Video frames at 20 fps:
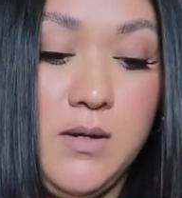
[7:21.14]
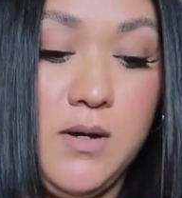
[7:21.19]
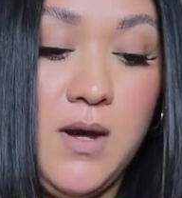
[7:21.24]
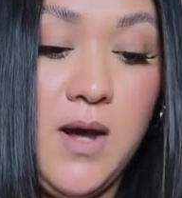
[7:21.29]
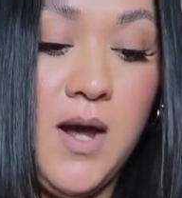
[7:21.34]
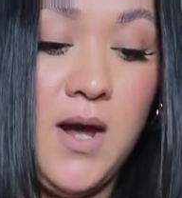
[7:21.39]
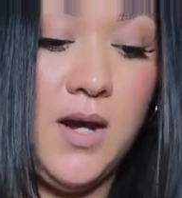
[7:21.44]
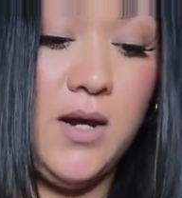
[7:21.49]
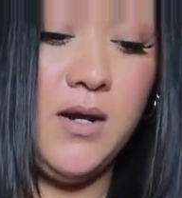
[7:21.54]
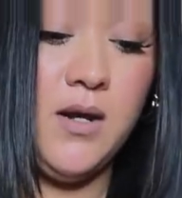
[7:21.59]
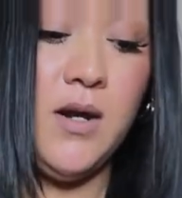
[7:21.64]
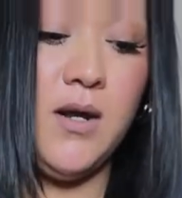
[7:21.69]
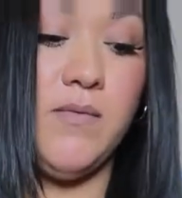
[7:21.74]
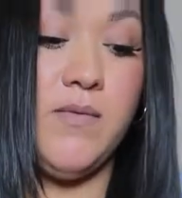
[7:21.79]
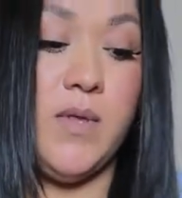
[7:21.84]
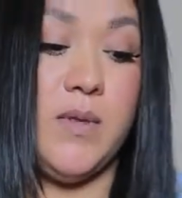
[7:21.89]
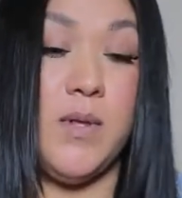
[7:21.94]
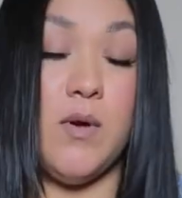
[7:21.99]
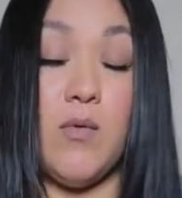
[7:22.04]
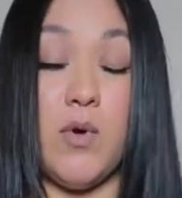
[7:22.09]
I love
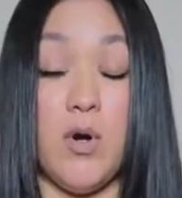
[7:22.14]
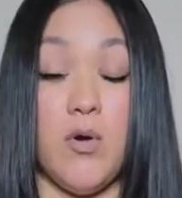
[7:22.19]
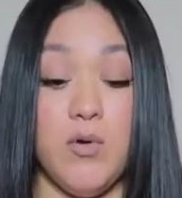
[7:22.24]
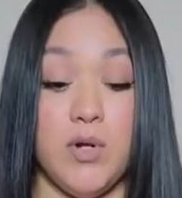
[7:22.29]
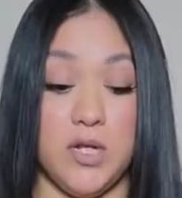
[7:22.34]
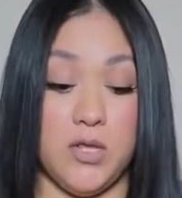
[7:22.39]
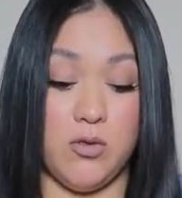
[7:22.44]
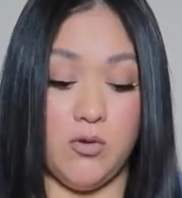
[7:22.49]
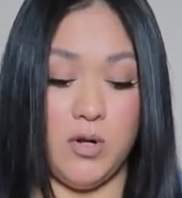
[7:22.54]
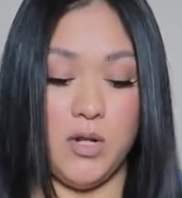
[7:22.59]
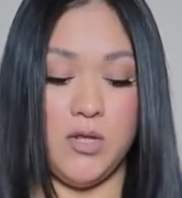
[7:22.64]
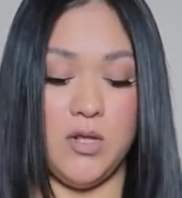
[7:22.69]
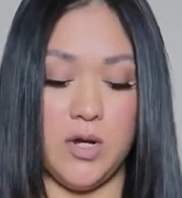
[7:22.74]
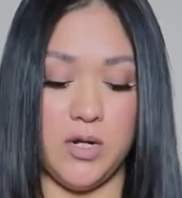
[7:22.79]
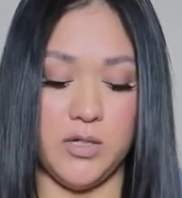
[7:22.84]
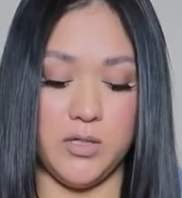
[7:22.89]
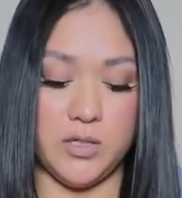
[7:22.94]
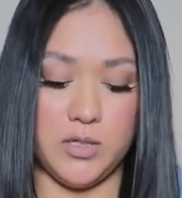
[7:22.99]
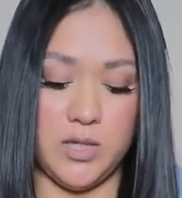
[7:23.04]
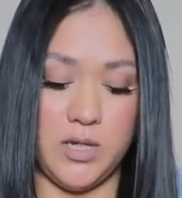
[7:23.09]
them. They were only
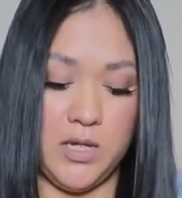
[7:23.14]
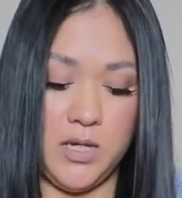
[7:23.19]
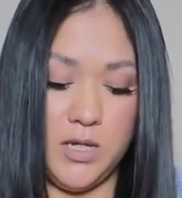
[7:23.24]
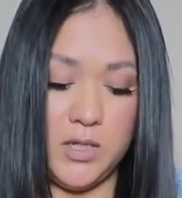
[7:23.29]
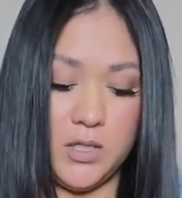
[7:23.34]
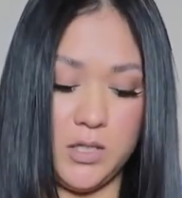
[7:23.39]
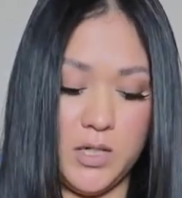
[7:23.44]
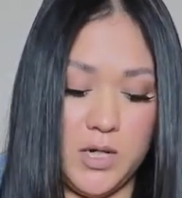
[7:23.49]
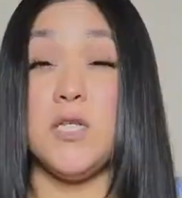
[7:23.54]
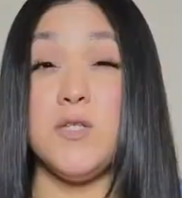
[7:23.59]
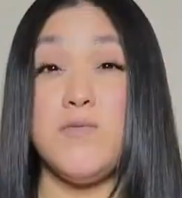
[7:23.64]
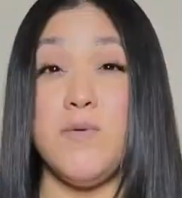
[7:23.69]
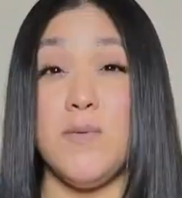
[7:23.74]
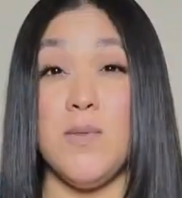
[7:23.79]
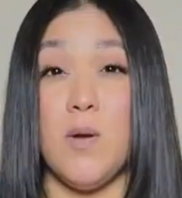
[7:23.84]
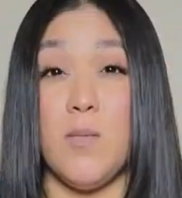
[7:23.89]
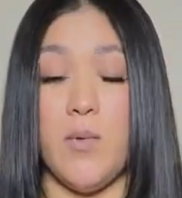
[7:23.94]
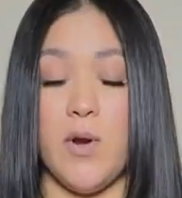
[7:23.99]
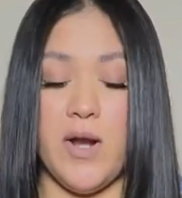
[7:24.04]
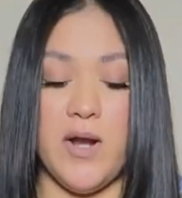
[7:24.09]
$3 each. This is from
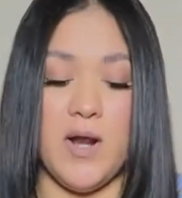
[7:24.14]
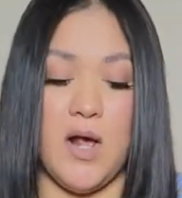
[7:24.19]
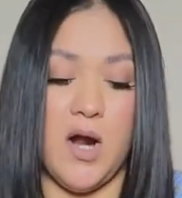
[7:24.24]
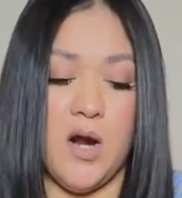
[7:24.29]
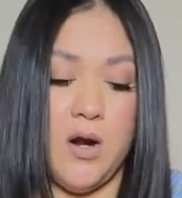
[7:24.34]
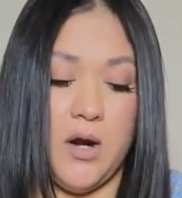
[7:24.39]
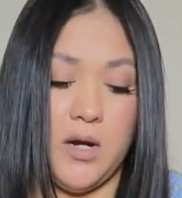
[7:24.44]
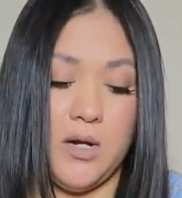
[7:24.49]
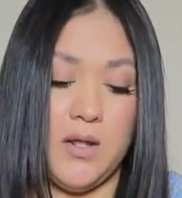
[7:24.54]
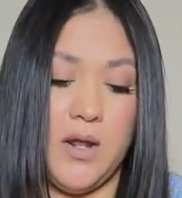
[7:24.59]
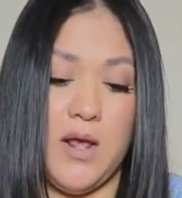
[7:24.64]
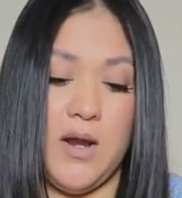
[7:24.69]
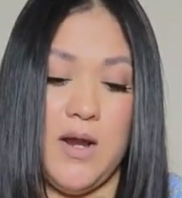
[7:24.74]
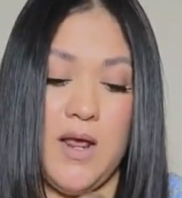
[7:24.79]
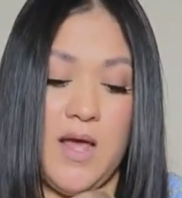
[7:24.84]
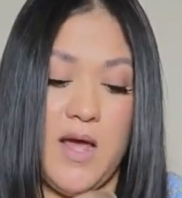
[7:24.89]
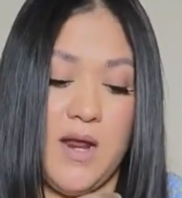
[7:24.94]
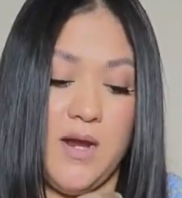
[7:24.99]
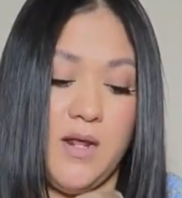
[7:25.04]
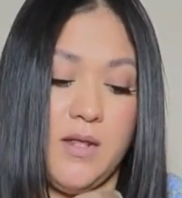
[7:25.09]
the brand Heart and
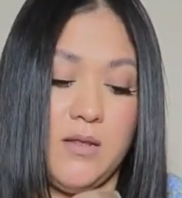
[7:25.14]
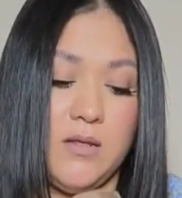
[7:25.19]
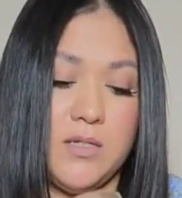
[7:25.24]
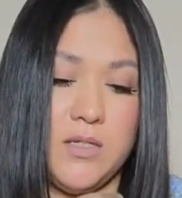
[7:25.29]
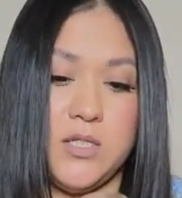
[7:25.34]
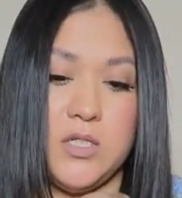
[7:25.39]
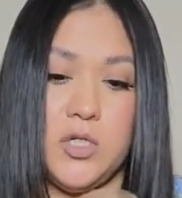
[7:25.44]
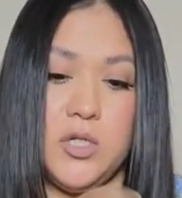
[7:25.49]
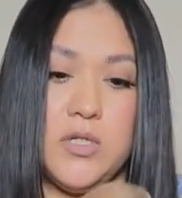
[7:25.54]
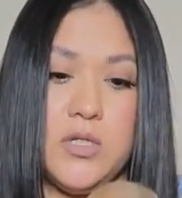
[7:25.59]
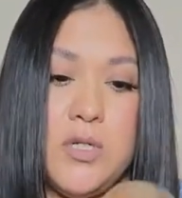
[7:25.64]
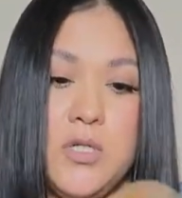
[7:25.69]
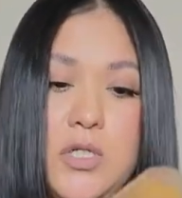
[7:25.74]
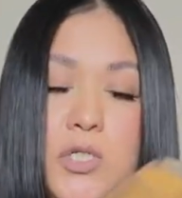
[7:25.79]
Hand, and this is just a